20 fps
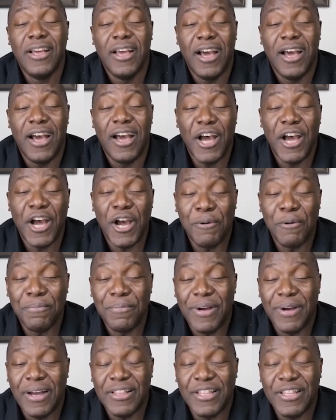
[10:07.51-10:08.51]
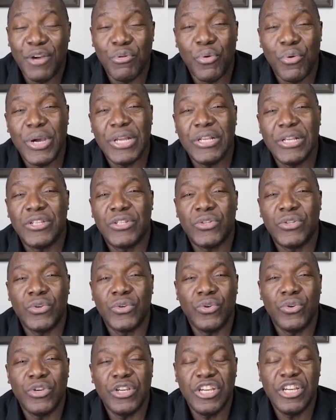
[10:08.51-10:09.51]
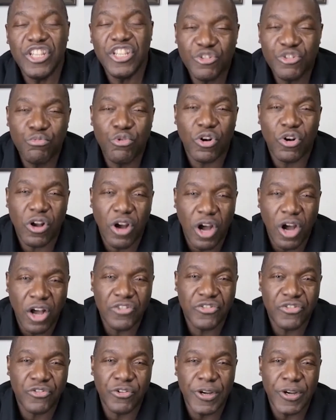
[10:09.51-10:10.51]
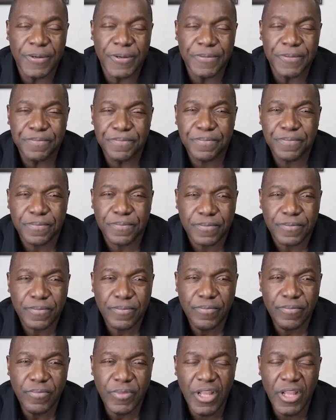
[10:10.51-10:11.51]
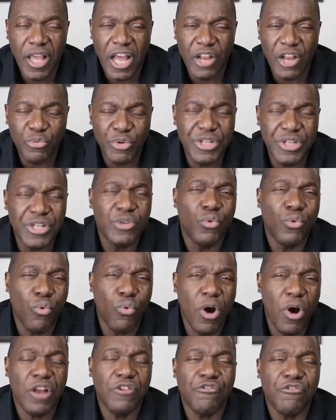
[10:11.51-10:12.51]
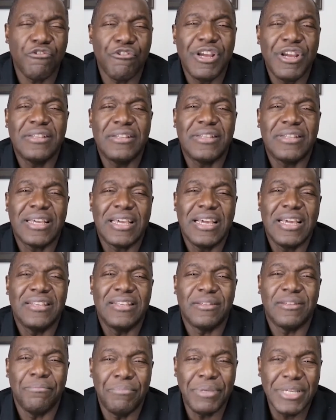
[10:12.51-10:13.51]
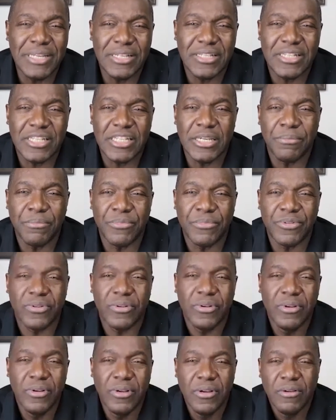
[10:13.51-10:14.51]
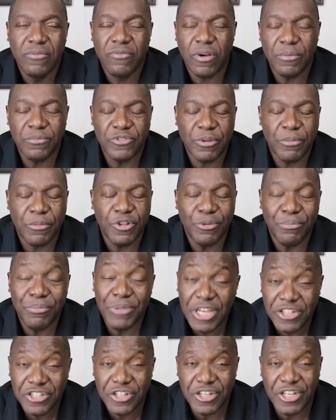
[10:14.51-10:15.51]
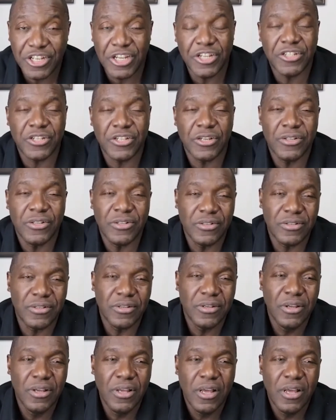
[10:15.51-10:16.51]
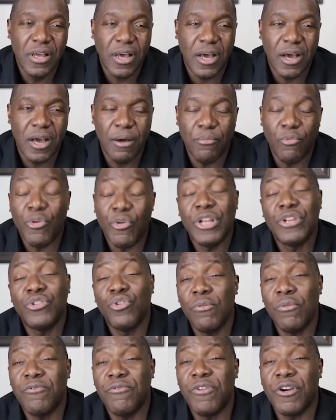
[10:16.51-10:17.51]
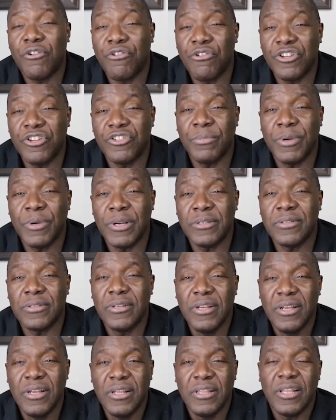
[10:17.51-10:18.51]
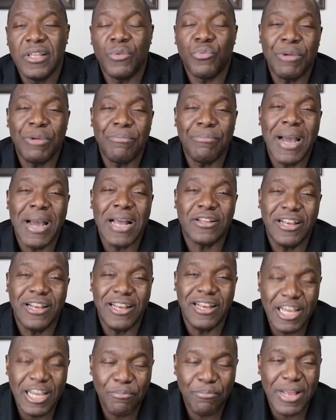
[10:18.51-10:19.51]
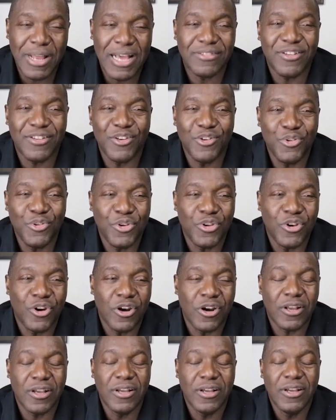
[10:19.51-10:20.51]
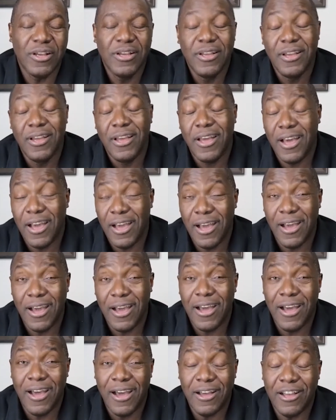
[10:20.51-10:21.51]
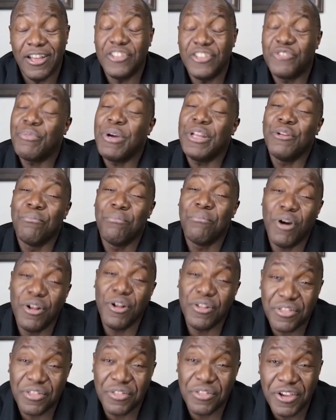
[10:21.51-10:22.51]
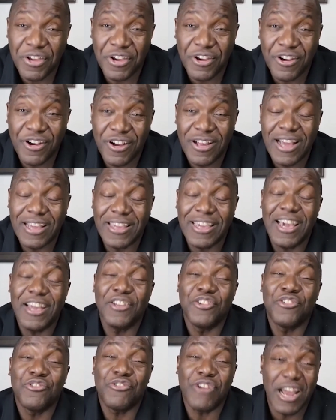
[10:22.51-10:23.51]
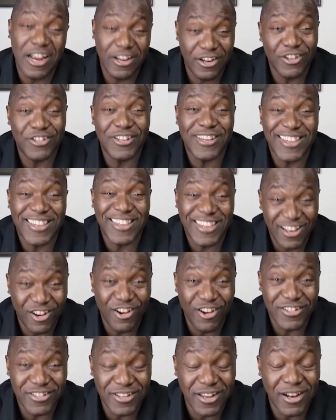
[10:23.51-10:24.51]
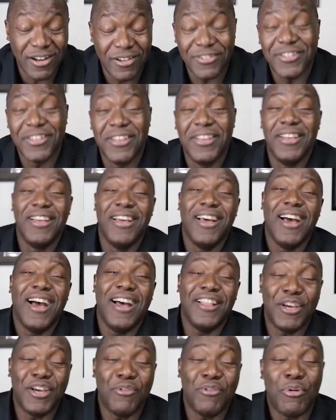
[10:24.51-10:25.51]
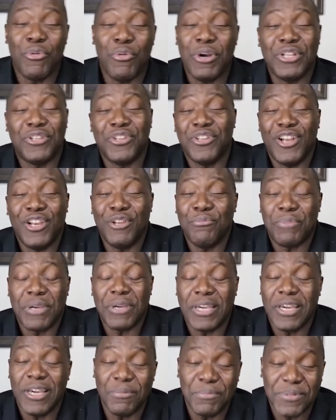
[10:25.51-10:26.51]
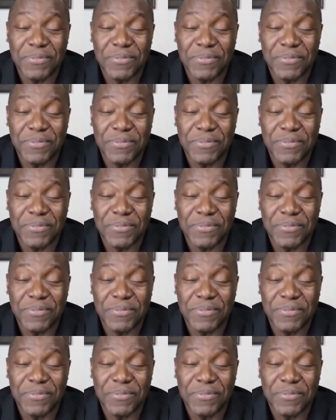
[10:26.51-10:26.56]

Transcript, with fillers: Um, and then we went to Innsbruck, Austria, and we did one race against the B teams from some of the major nations. Um, went home for Christmas, then went back to Lake Placid, New York. Uh, uh, spent a month there again, trying not to kill ourselves, and then we went to the Olympic Games.